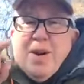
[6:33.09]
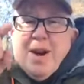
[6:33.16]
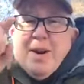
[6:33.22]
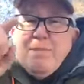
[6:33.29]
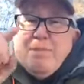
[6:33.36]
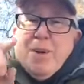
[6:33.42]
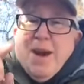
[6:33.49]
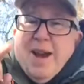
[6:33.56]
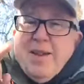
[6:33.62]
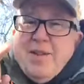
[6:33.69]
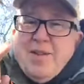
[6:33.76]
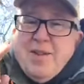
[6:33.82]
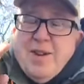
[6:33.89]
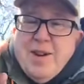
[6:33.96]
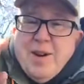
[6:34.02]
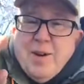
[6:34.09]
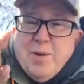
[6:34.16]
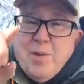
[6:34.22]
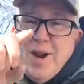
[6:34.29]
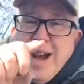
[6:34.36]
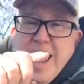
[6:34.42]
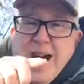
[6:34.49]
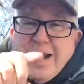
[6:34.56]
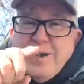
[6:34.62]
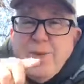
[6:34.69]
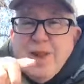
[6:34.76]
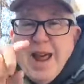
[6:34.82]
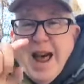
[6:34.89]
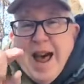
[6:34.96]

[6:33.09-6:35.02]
a base reacts with